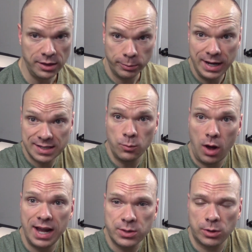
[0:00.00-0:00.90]
And the reason
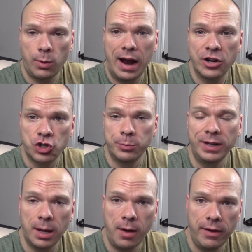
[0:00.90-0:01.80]
why it's required should
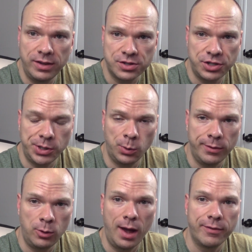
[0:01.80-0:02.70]
become obvious to you
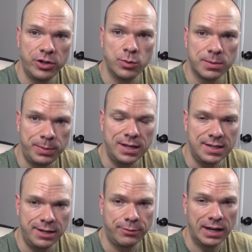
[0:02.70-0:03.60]
if you ever use a
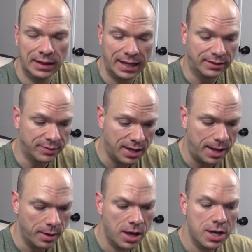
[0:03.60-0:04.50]
PC for any length of
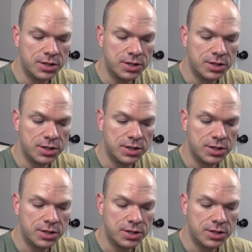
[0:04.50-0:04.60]
time.